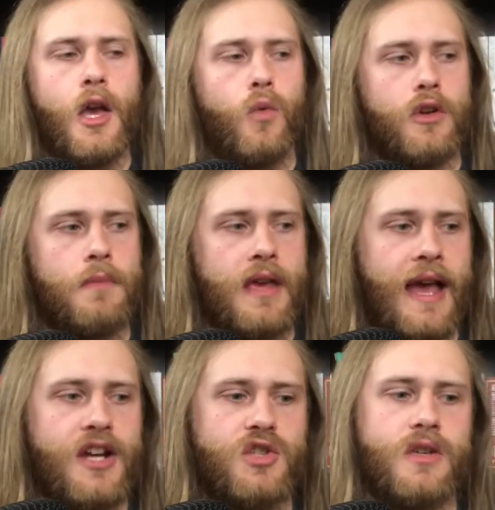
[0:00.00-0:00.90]
would be
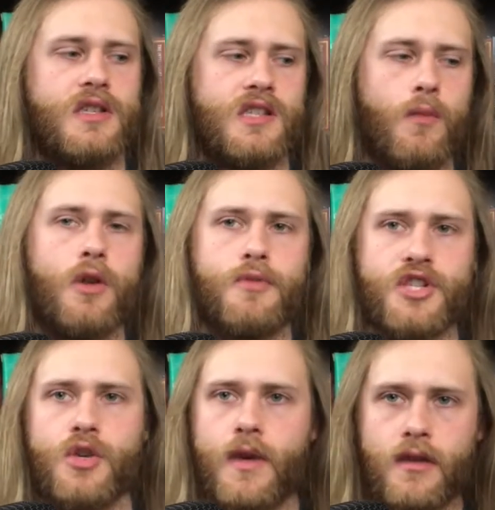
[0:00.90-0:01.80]
actually someone
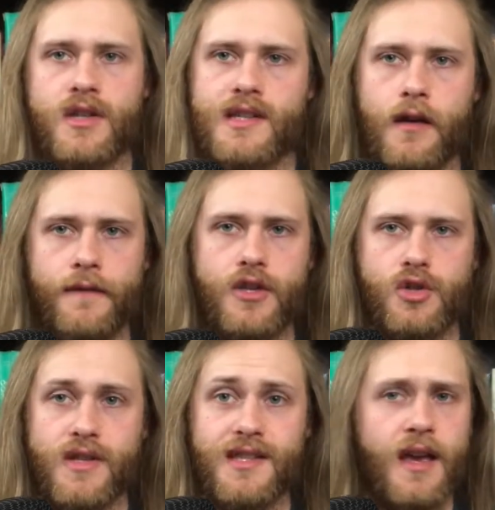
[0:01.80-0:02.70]
pursuing their
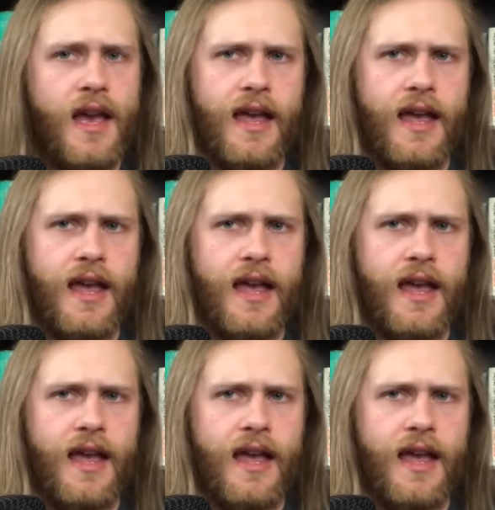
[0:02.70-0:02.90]
self-interest.